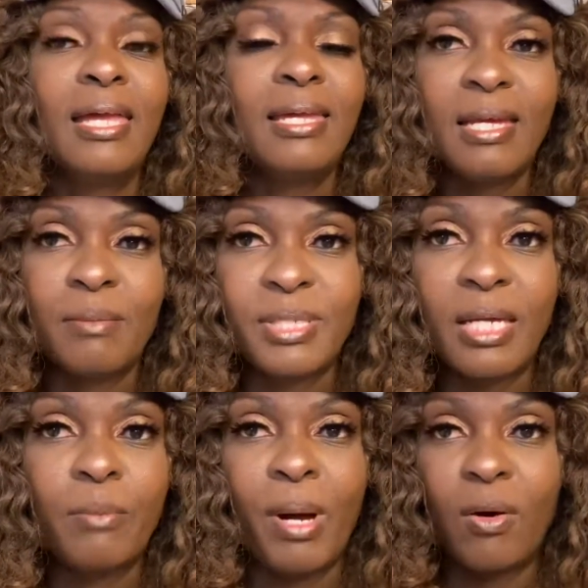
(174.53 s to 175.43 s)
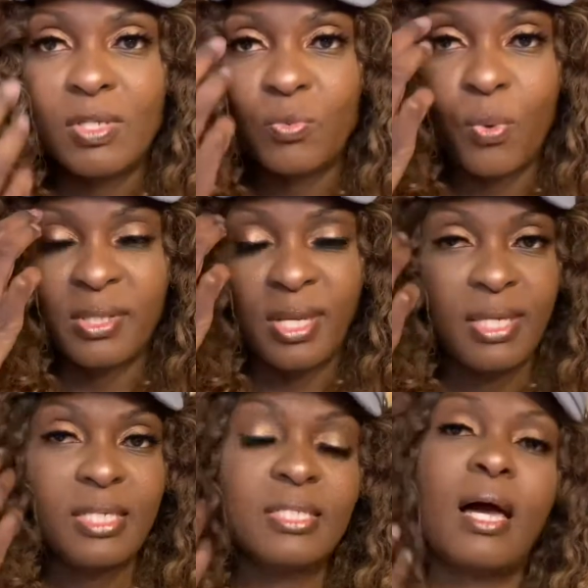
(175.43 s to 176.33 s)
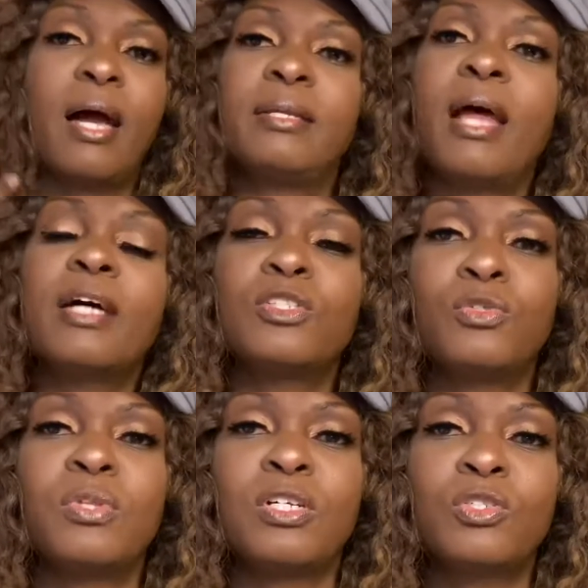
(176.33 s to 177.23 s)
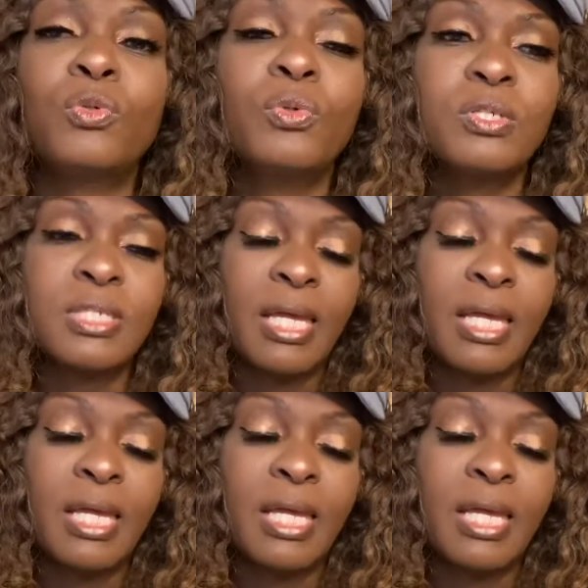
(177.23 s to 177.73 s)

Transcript: get upset about is when they decide not to do their chores.